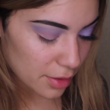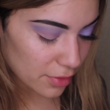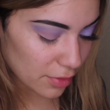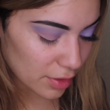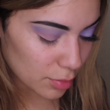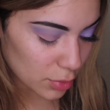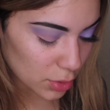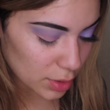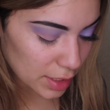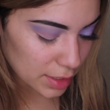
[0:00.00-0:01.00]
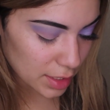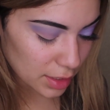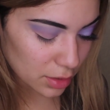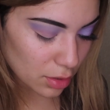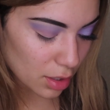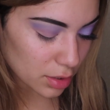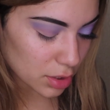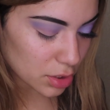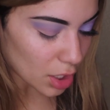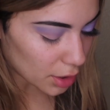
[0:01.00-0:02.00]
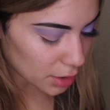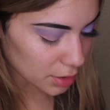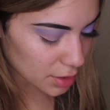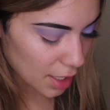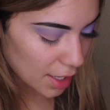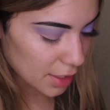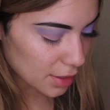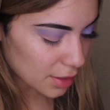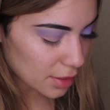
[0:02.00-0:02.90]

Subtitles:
Vivid Mood is a little on the darker side.